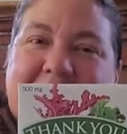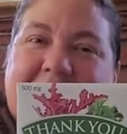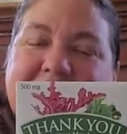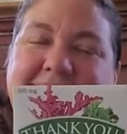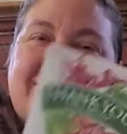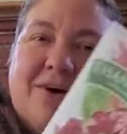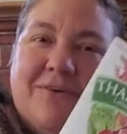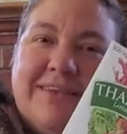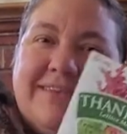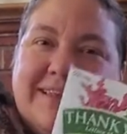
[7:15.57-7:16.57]
I just
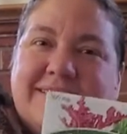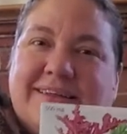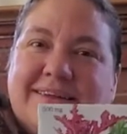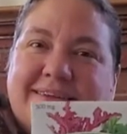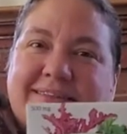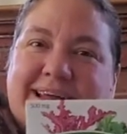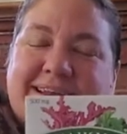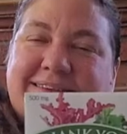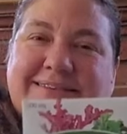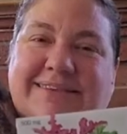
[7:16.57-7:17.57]
always get the
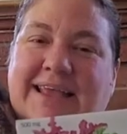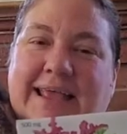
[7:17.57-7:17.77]
lettuce.